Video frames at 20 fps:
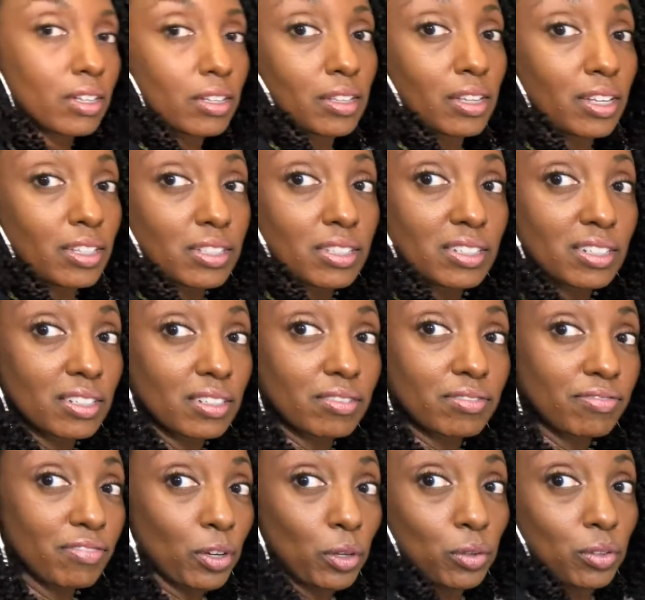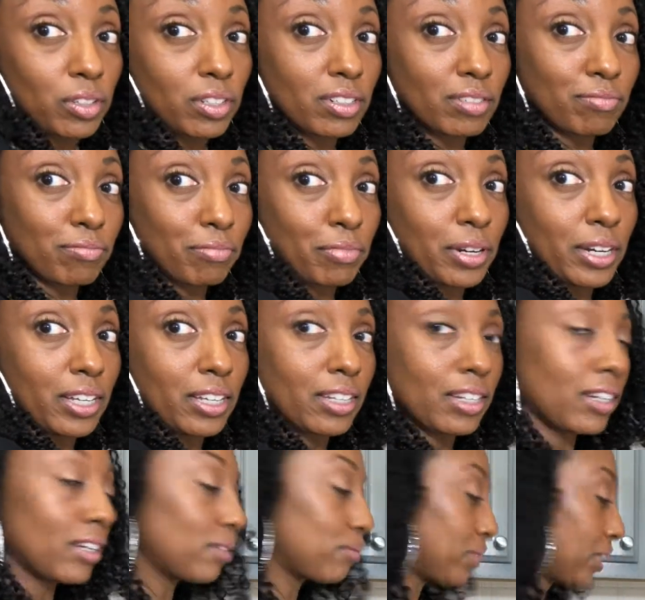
That's it. Fold it, break it up